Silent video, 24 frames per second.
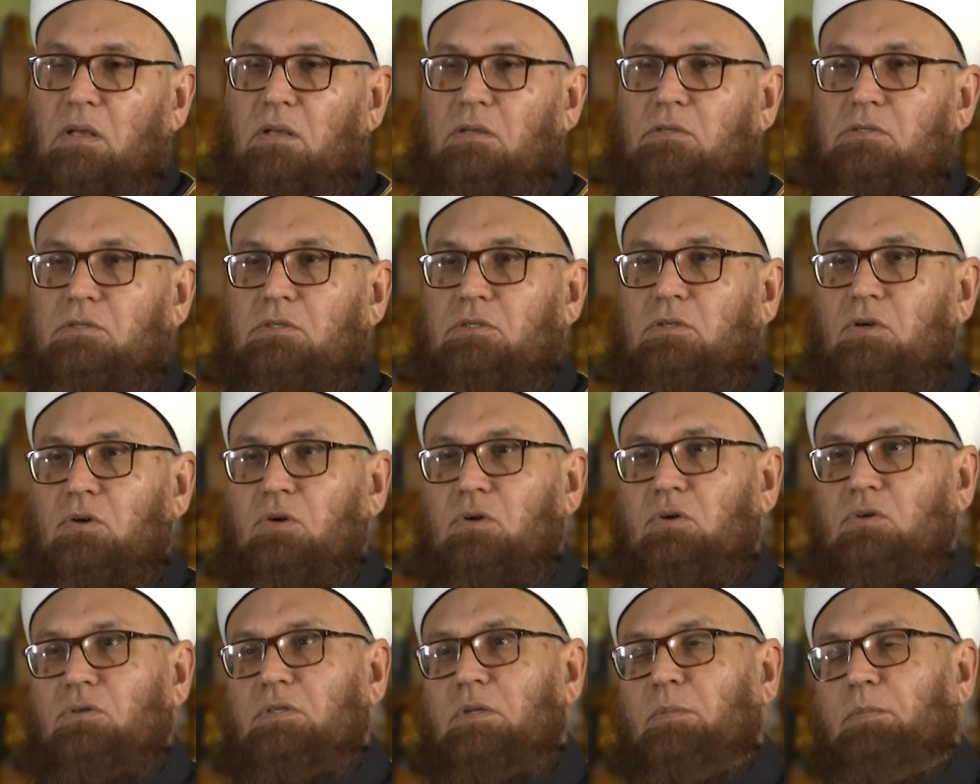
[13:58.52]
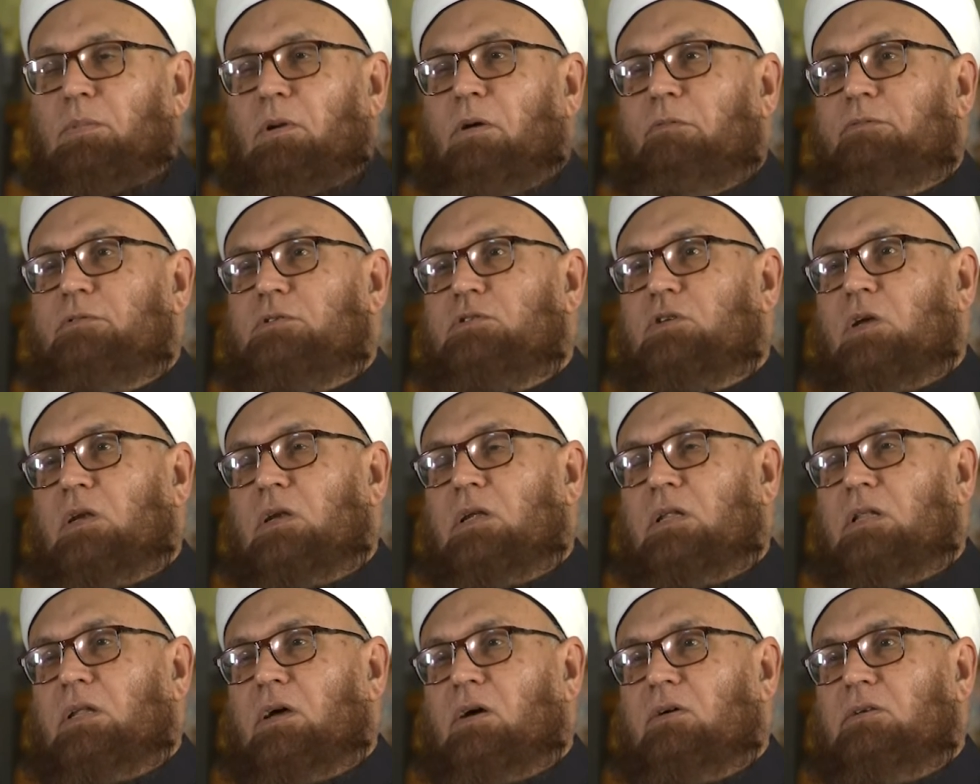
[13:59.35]
So the Prophet
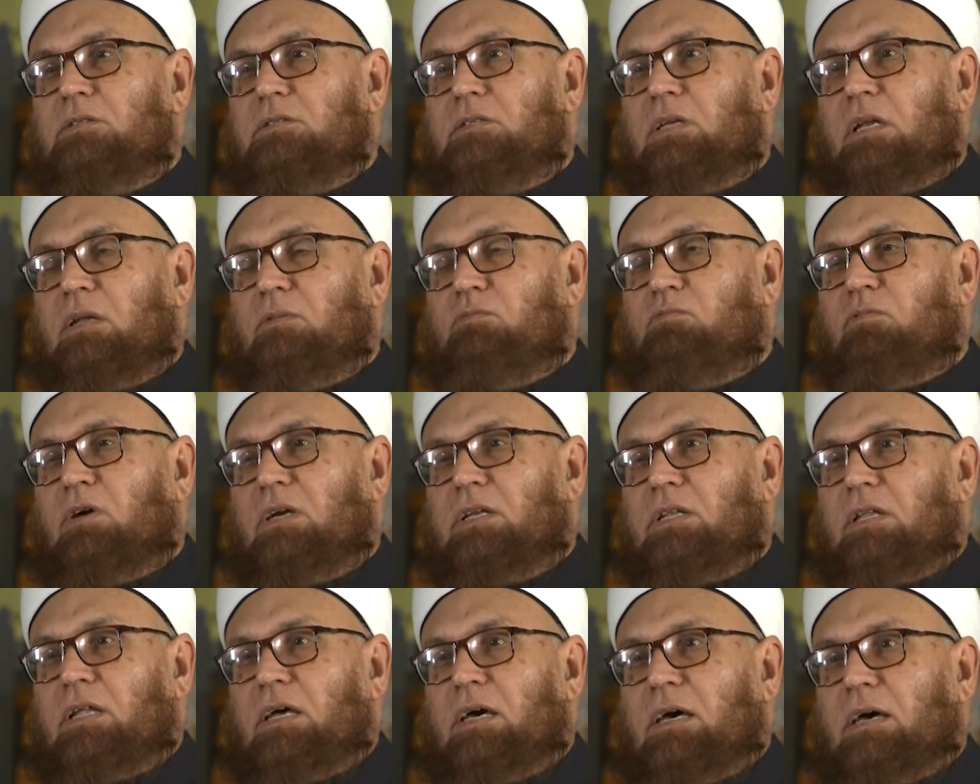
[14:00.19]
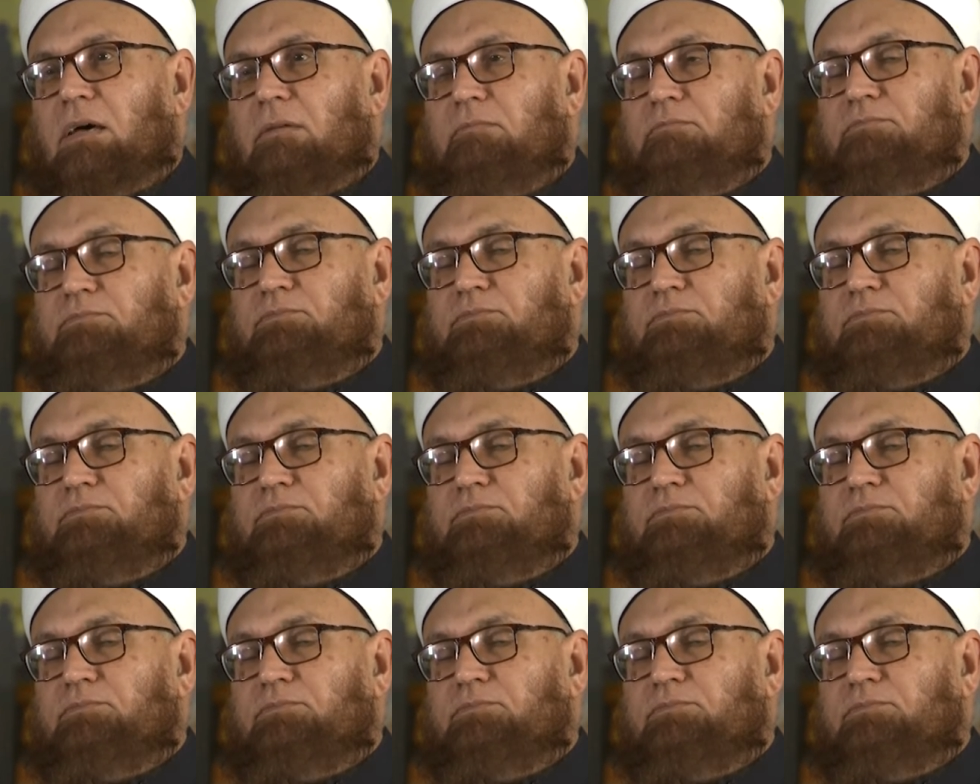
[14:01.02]
sallallahu alaihi wasallam went there.